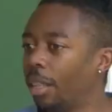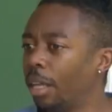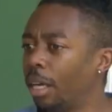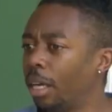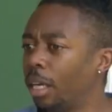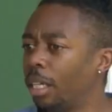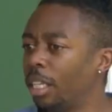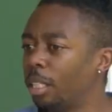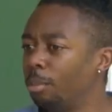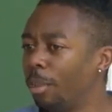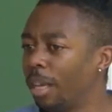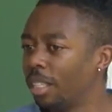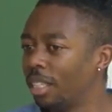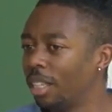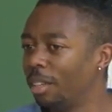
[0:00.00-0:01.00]
Racial
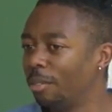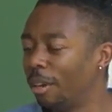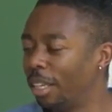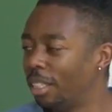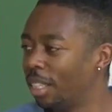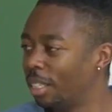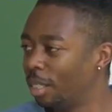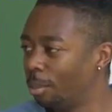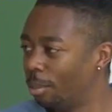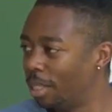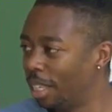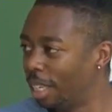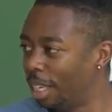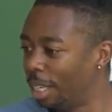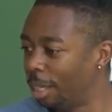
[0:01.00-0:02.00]
Justice Action.
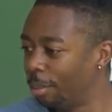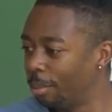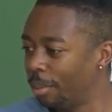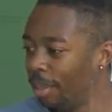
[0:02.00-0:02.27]
He says